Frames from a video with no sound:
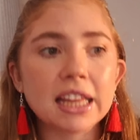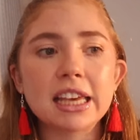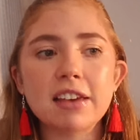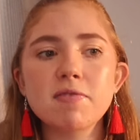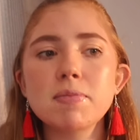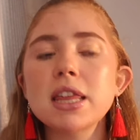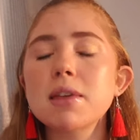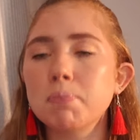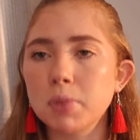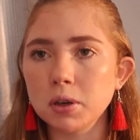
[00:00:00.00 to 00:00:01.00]
and give me
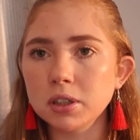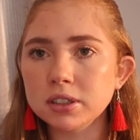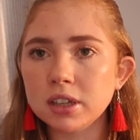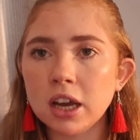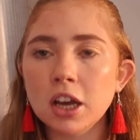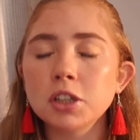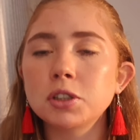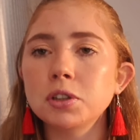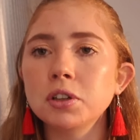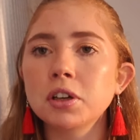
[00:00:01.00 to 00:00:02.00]
the boost
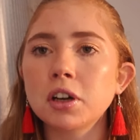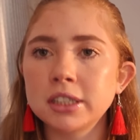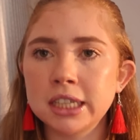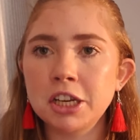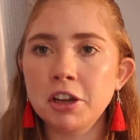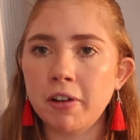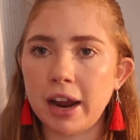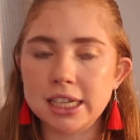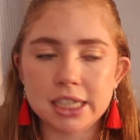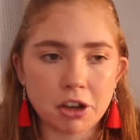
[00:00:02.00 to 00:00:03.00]
to continue
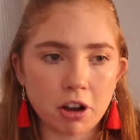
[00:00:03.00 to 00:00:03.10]
creating